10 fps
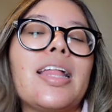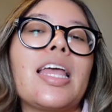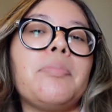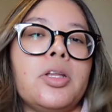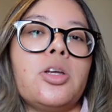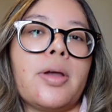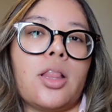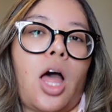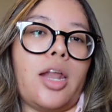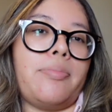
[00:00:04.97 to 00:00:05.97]
feel like I've been doing a
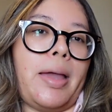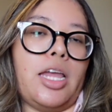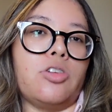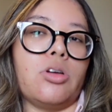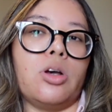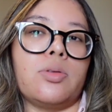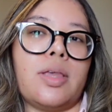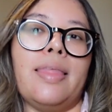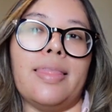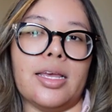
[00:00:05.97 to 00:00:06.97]
lot of my intros
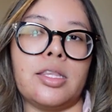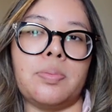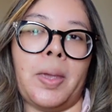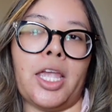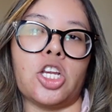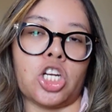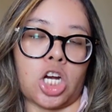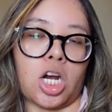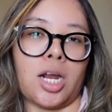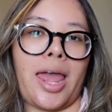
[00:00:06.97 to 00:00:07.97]
in this pink
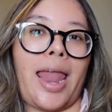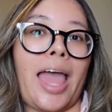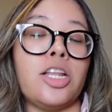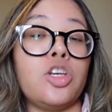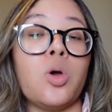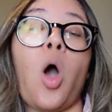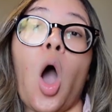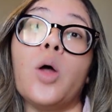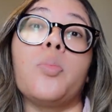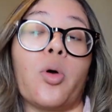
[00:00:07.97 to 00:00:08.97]
shirt, and I do
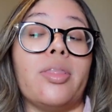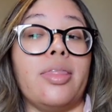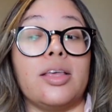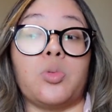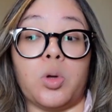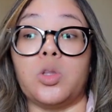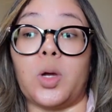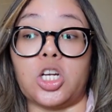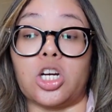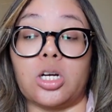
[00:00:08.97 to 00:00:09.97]
own more than this one
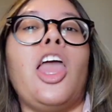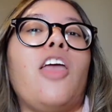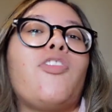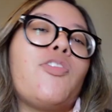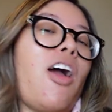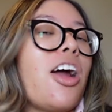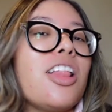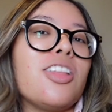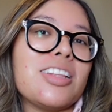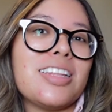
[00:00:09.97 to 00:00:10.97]
sweatshirt. If you've already
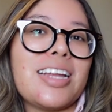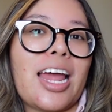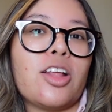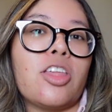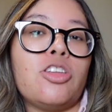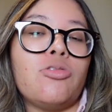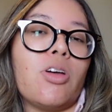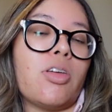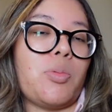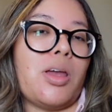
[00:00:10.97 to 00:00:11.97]
looked at the title, then you
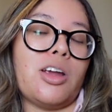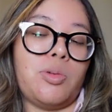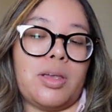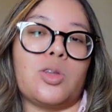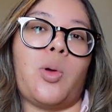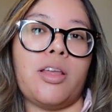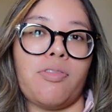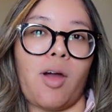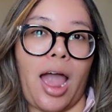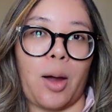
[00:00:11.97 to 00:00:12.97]
know that we are doing a
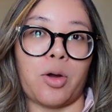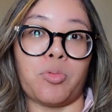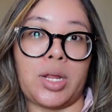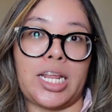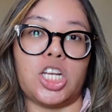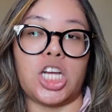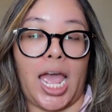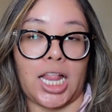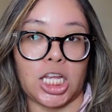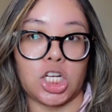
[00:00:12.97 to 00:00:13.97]
24-hour reading
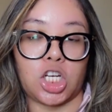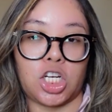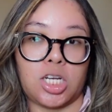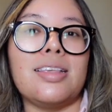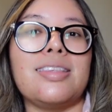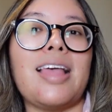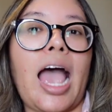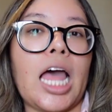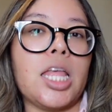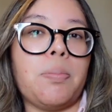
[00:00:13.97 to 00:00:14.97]
challenge. This is a
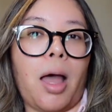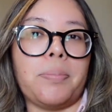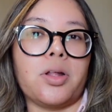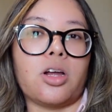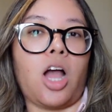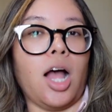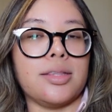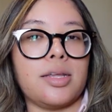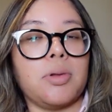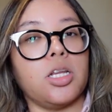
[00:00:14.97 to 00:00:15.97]
highly popular
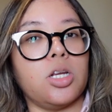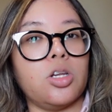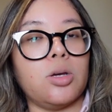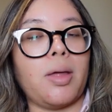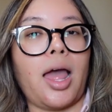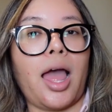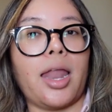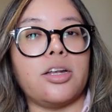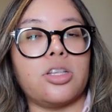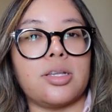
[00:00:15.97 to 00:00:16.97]
concept on YouTube, and
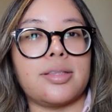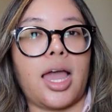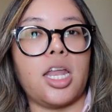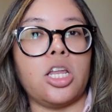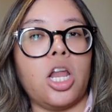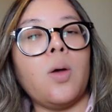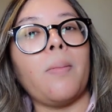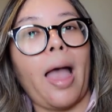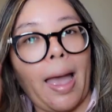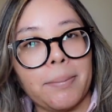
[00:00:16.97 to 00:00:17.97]
I just decided, you know,
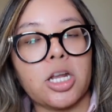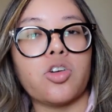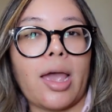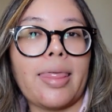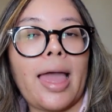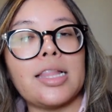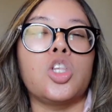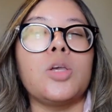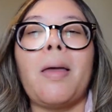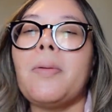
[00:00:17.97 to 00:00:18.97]
I'm gonna try that.
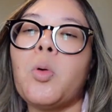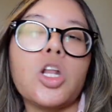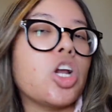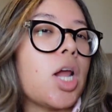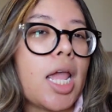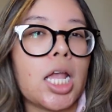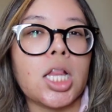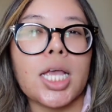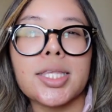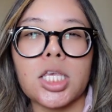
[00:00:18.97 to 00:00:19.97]
So you might be wondering,
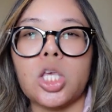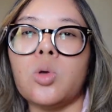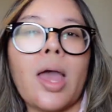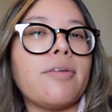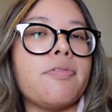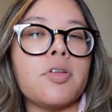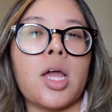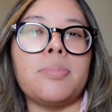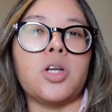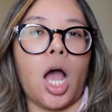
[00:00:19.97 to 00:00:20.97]
Lexi, you have a
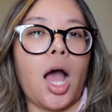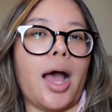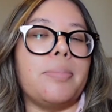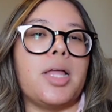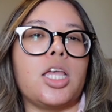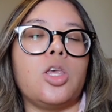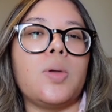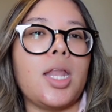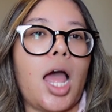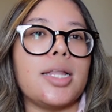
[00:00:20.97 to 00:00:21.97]
full-time job. Like, you
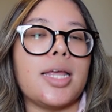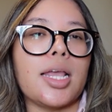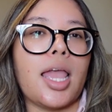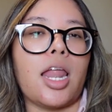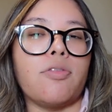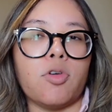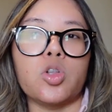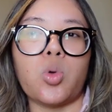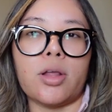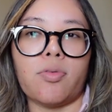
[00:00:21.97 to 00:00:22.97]
cannot dedicate a full
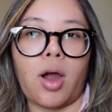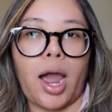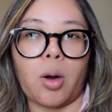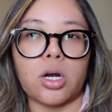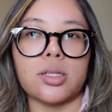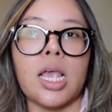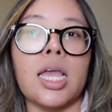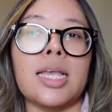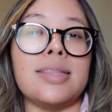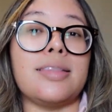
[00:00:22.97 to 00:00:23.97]
24 hours
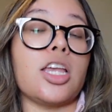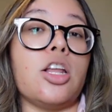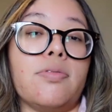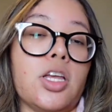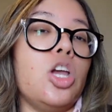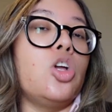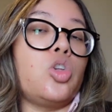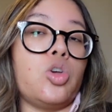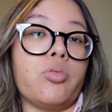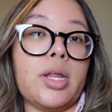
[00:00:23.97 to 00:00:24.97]
consecutively
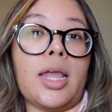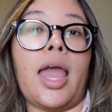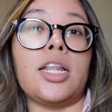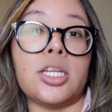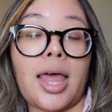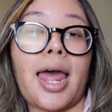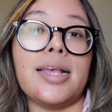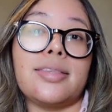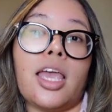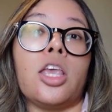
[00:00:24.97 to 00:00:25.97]
to reading, and to that I
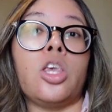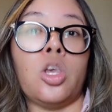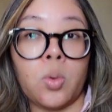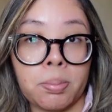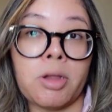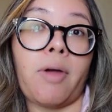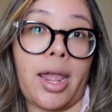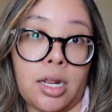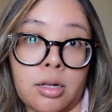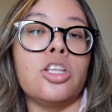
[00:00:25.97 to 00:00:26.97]
say you would be
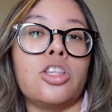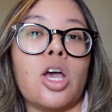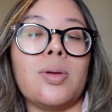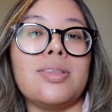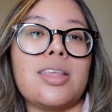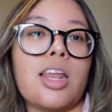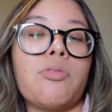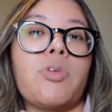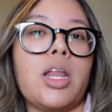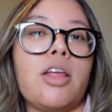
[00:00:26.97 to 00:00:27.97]
right. So instead
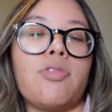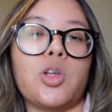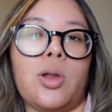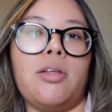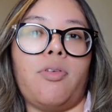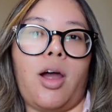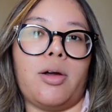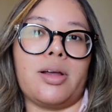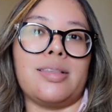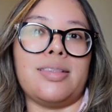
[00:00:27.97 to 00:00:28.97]
of reading for 24
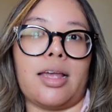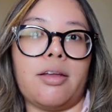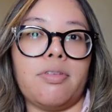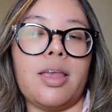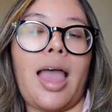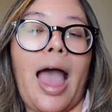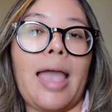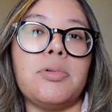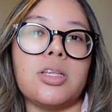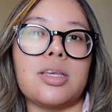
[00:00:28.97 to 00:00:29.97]
hours consecutively,
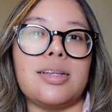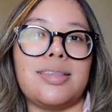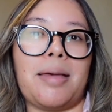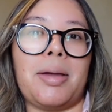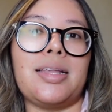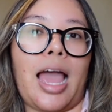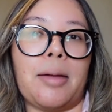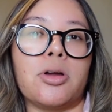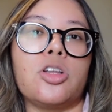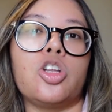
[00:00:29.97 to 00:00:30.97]
I'm just gonna set my
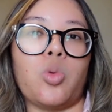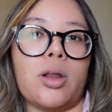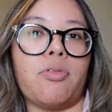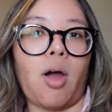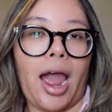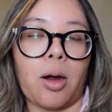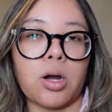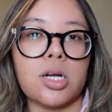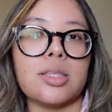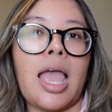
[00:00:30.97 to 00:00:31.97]
timer to 24
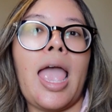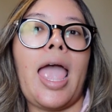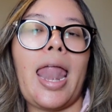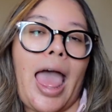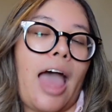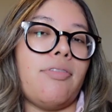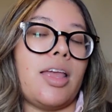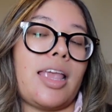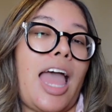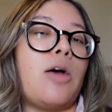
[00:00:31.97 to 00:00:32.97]
hours and have
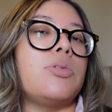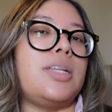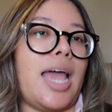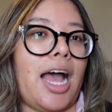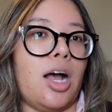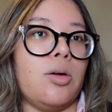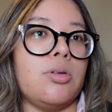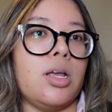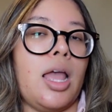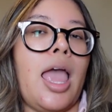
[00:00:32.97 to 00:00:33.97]
it count down,
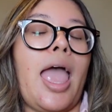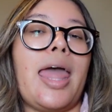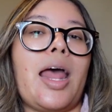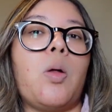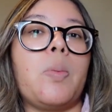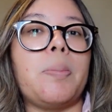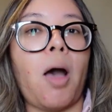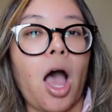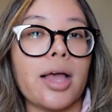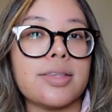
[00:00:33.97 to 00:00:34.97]
and I will be
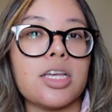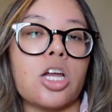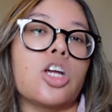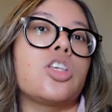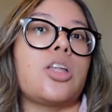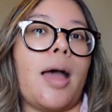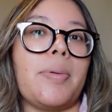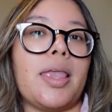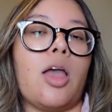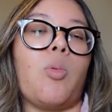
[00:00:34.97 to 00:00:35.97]
pausing or
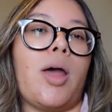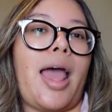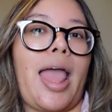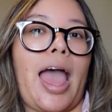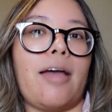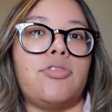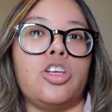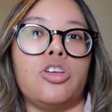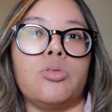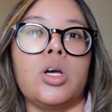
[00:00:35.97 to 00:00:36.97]
stopping it when I have
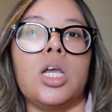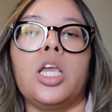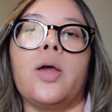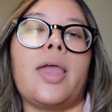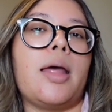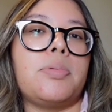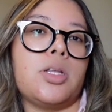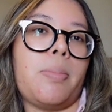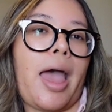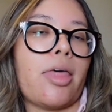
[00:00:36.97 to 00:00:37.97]
to, you know, get up to
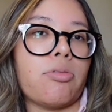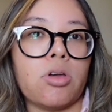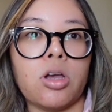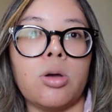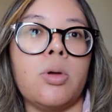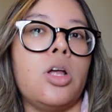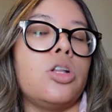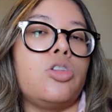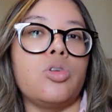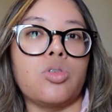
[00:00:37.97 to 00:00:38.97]
the bathroom,
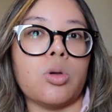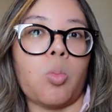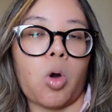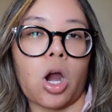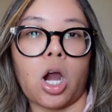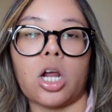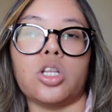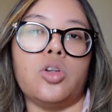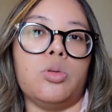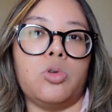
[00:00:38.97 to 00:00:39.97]
do some work,
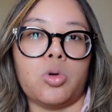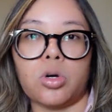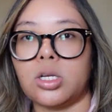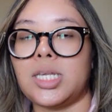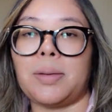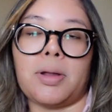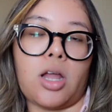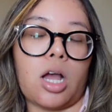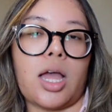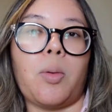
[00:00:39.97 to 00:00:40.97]
do some chores, take my
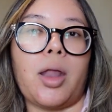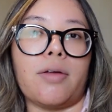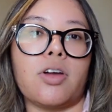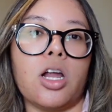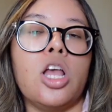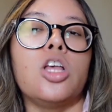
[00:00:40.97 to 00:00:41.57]
dog out, whatever.